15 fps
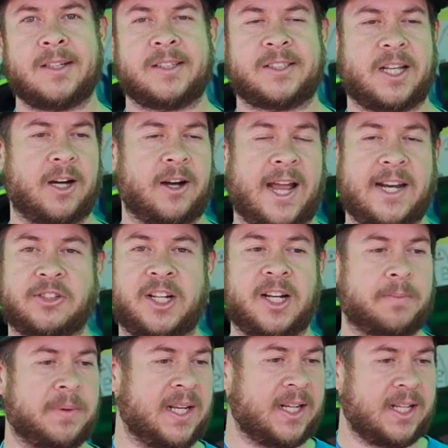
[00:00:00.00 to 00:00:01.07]
So I drink a
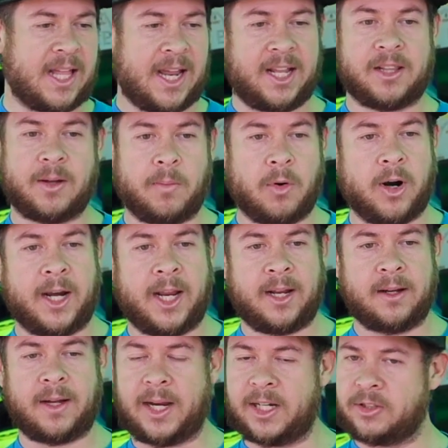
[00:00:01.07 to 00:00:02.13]
Pedialyte in the
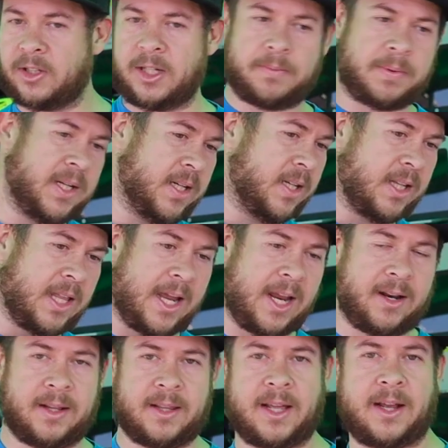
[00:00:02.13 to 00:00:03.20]
morning, I drink a
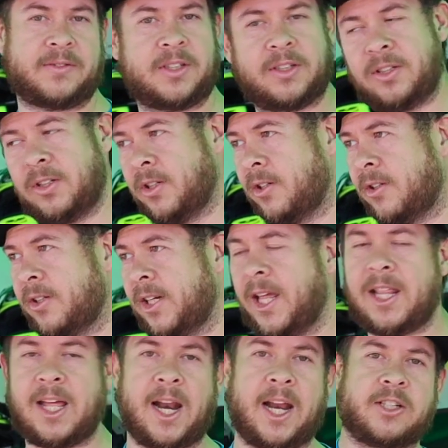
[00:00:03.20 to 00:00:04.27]
Pedialyte in the afternoon,
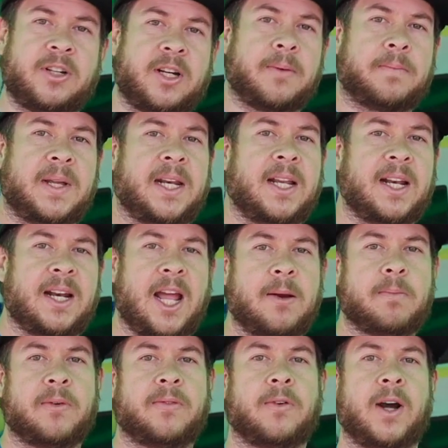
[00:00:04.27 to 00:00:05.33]
and then I drink a
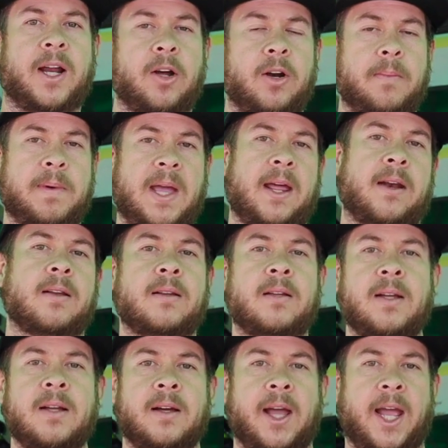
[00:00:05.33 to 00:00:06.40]
Pedialyte before I go to bed.
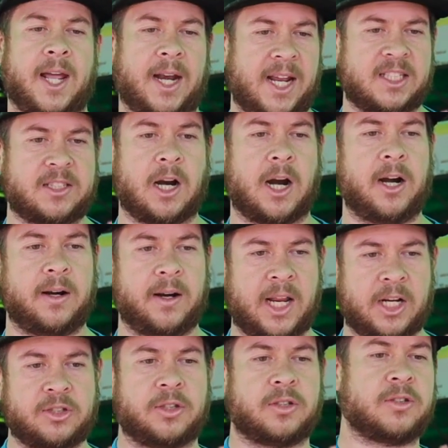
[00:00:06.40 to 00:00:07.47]
And I start
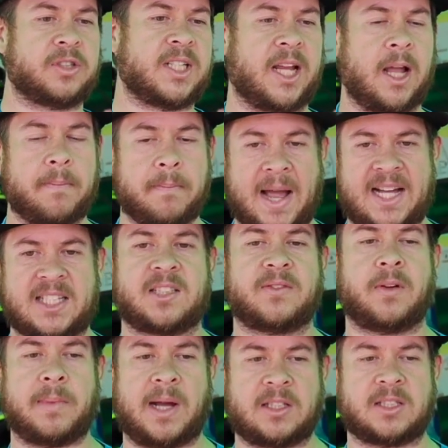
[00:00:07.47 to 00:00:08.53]
introducing a massive
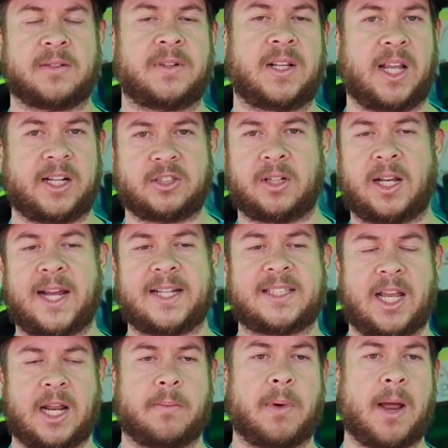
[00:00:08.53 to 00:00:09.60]
amounts of electrolytes
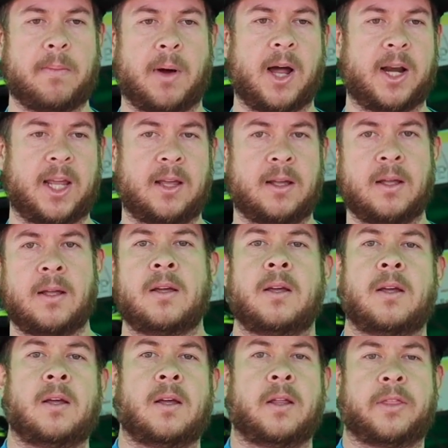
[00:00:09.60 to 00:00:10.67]
in my body
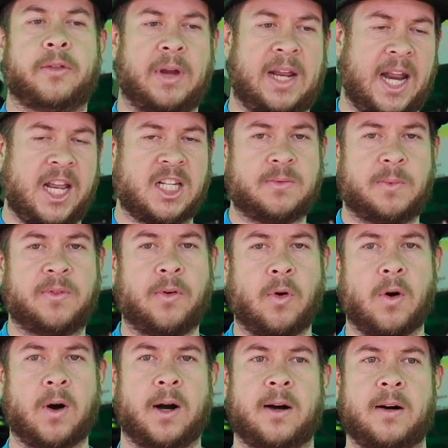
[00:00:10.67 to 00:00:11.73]
3 days
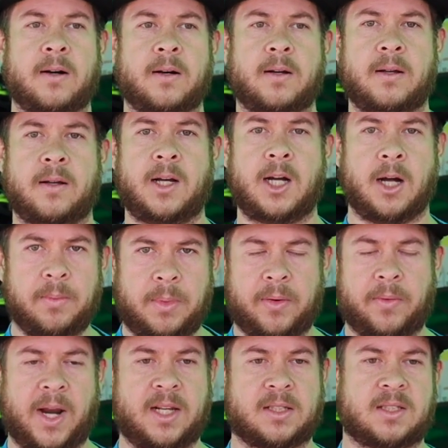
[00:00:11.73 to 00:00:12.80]
before the
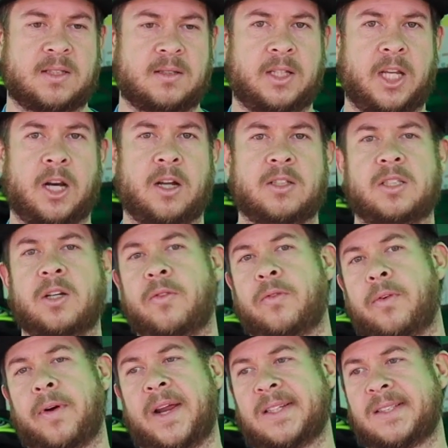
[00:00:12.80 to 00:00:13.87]
race. So if
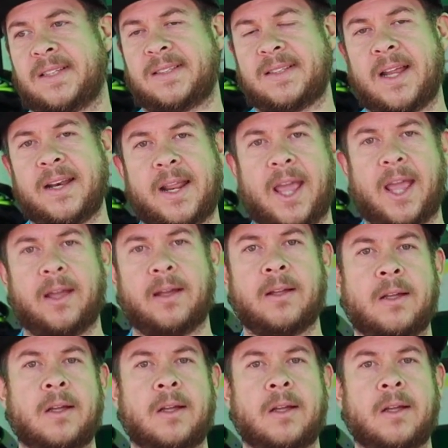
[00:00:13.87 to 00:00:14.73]
we're racing Sunday,